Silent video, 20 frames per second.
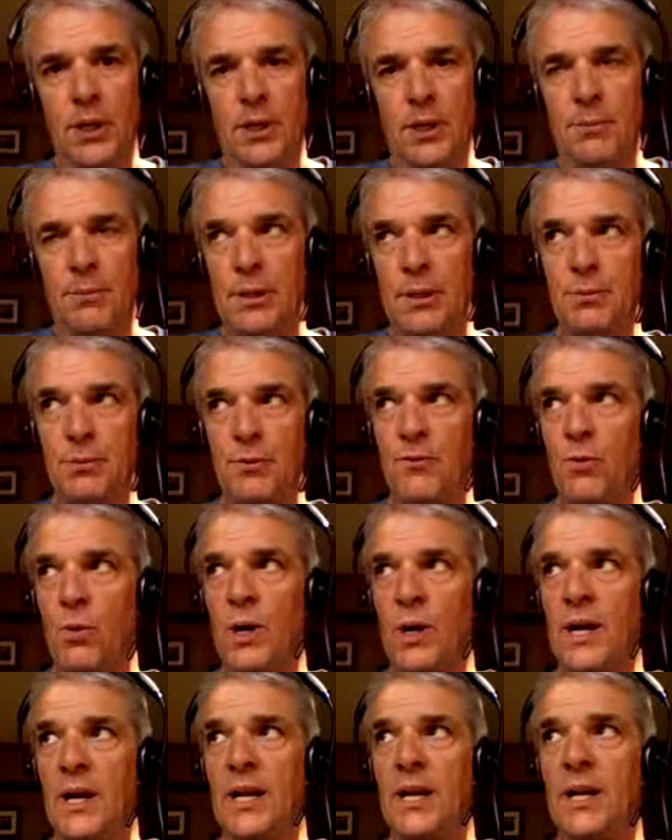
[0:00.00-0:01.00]
but before
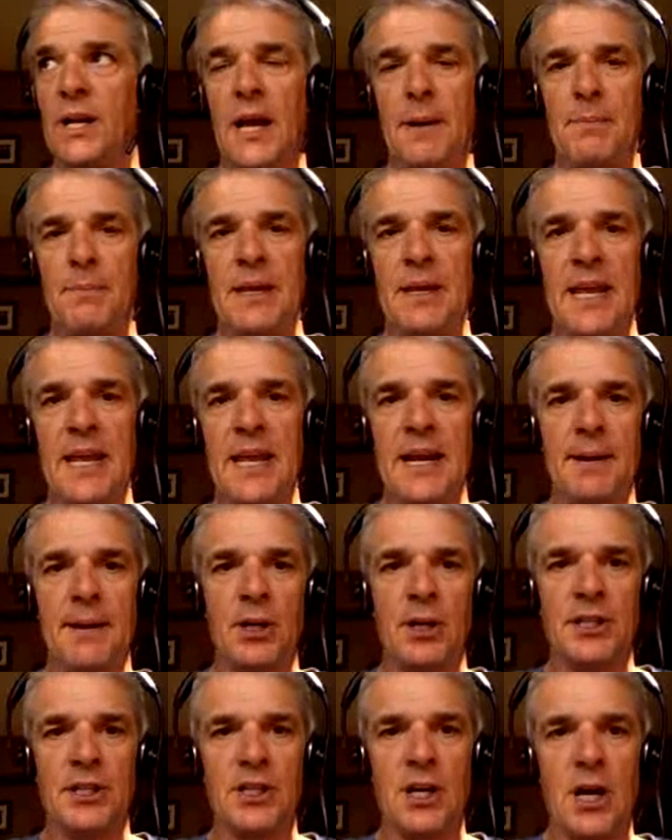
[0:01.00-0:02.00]
I begin, I'm going
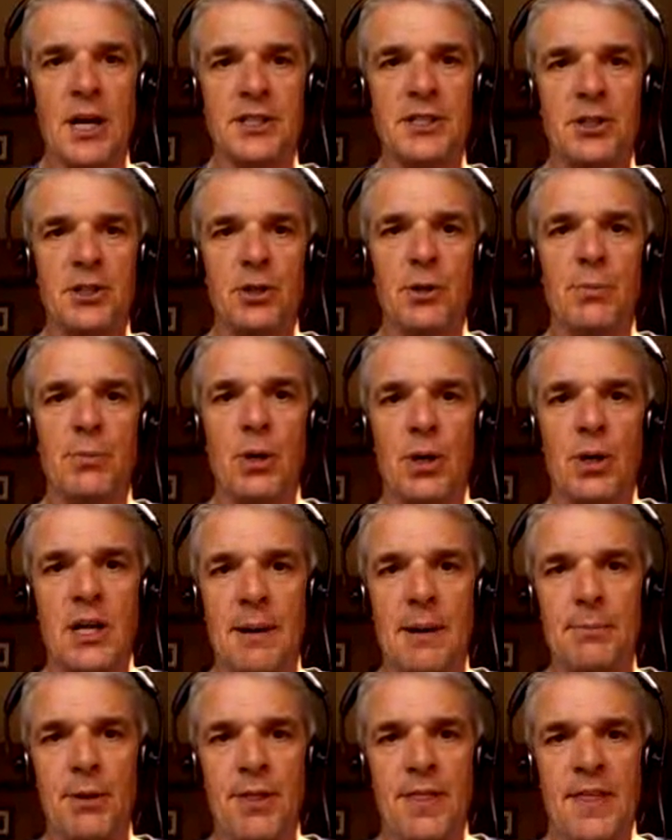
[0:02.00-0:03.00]
to talk to you about a
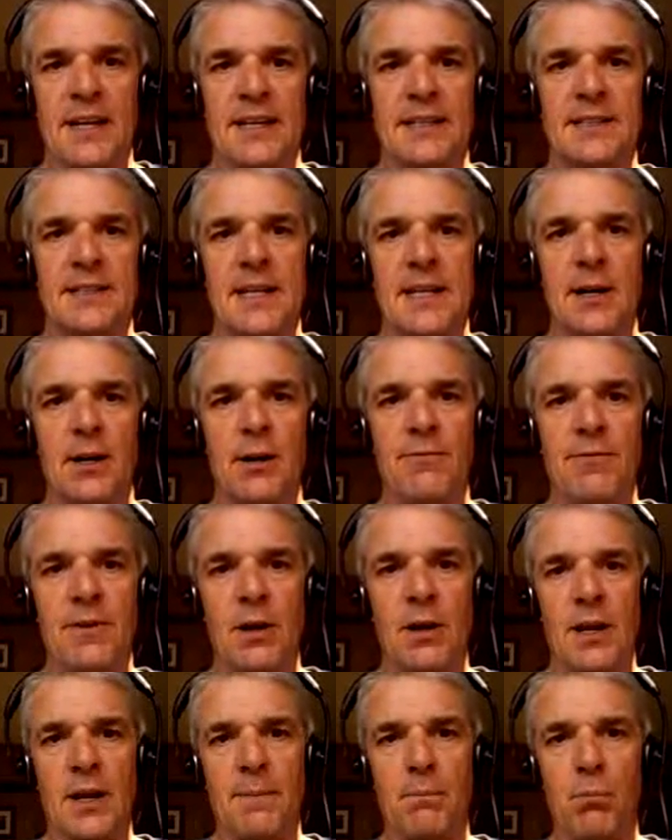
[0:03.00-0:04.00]
couple things that are
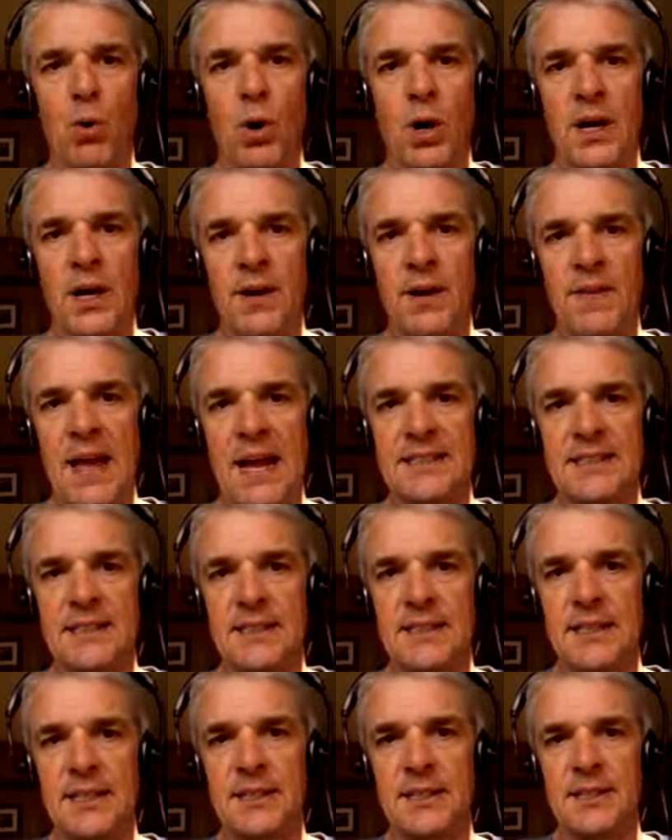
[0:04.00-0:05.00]
fairly important, and that's
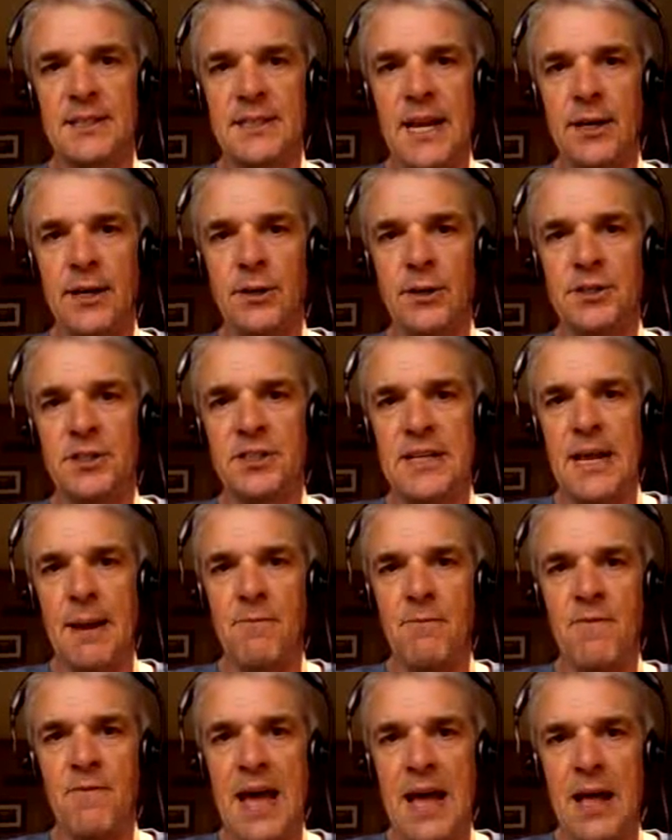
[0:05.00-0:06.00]
the standard
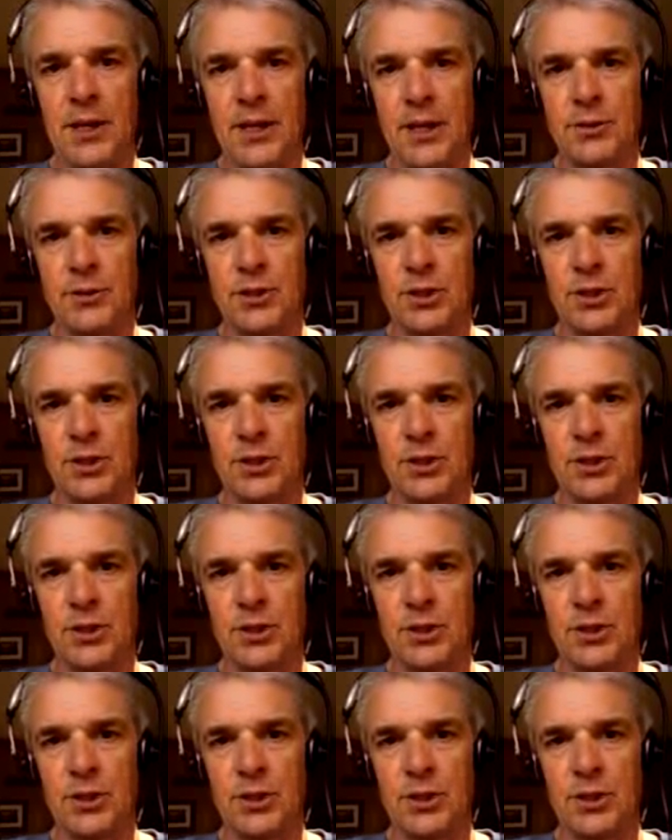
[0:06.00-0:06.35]
step values.